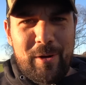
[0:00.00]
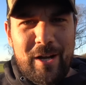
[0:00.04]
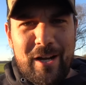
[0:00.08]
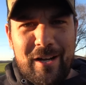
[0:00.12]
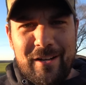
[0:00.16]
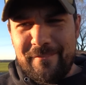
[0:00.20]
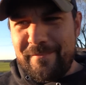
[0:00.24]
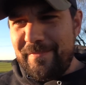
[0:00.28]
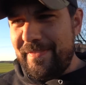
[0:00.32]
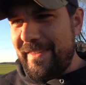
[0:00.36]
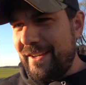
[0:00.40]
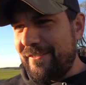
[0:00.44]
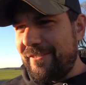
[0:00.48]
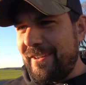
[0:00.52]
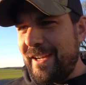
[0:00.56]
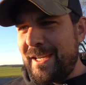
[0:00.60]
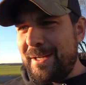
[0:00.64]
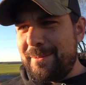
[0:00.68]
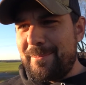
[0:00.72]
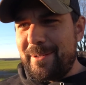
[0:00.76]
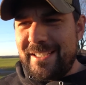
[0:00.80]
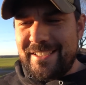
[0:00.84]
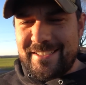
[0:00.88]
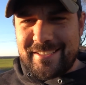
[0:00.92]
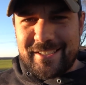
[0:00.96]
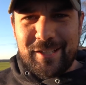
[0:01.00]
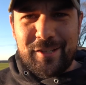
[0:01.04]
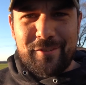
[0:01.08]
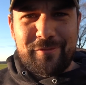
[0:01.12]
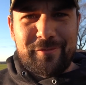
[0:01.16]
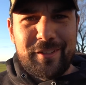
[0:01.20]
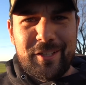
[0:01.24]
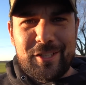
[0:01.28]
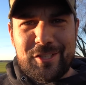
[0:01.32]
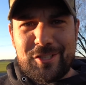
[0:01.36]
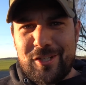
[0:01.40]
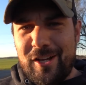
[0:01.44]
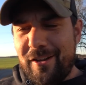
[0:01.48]
well, if anybody's gonna
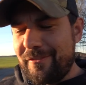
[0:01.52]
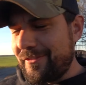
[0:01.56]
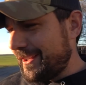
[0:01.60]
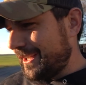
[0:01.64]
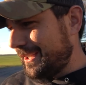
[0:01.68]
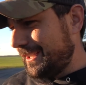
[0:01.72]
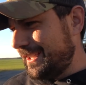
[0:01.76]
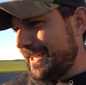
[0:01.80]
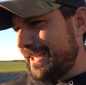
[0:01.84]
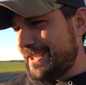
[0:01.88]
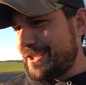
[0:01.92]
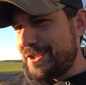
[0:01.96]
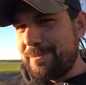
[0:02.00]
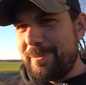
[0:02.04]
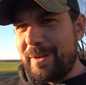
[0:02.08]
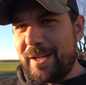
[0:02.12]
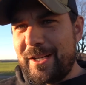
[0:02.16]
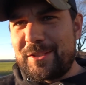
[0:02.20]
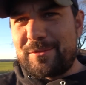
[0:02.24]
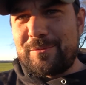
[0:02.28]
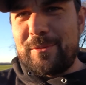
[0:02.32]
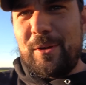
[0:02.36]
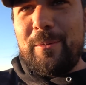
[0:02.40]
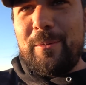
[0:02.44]
finish off the clutch, it might as